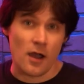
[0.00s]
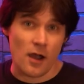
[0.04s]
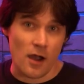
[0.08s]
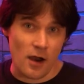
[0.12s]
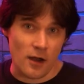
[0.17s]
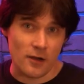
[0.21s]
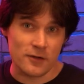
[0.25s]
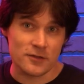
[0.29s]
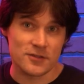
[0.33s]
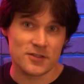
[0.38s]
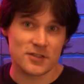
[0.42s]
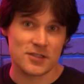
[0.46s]

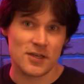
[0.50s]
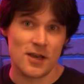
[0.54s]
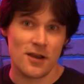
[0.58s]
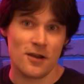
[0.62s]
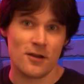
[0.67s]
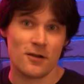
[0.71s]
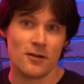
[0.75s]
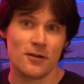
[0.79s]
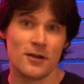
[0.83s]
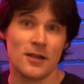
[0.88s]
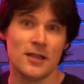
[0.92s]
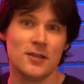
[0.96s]
Our
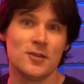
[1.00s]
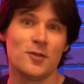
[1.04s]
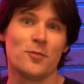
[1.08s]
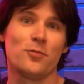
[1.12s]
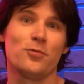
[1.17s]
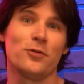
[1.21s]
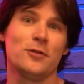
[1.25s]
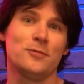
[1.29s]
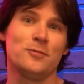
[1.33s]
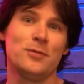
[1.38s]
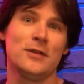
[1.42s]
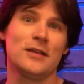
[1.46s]
snare in the
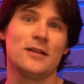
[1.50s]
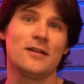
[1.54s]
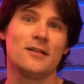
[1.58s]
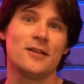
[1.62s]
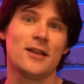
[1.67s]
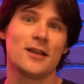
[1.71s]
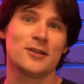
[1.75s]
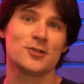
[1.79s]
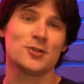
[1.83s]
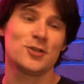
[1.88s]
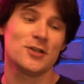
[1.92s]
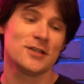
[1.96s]
BritBeat
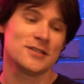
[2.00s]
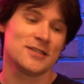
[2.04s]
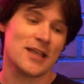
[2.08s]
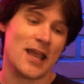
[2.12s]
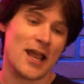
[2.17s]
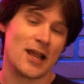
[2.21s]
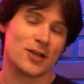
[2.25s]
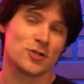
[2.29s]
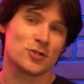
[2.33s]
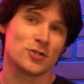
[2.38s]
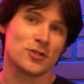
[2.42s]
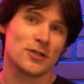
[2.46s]
collection is
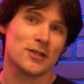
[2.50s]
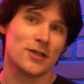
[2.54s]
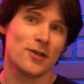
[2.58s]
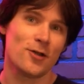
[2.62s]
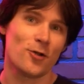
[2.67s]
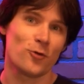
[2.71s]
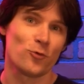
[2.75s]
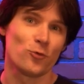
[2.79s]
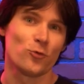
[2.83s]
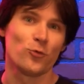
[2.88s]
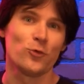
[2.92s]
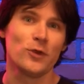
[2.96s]
actually
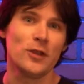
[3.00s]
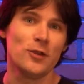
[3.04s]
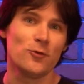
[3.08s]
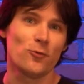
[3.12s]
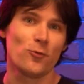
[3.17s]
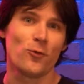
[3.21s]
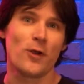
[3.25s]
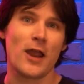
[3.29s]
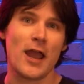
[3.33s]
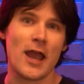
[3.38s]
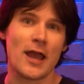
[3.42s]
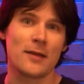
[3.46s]
a
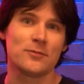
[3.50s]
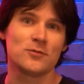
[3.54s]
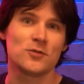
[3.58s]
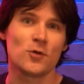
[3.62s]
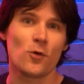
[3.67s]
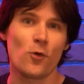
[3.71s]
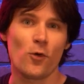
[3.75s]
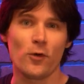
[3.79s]
re-wrapped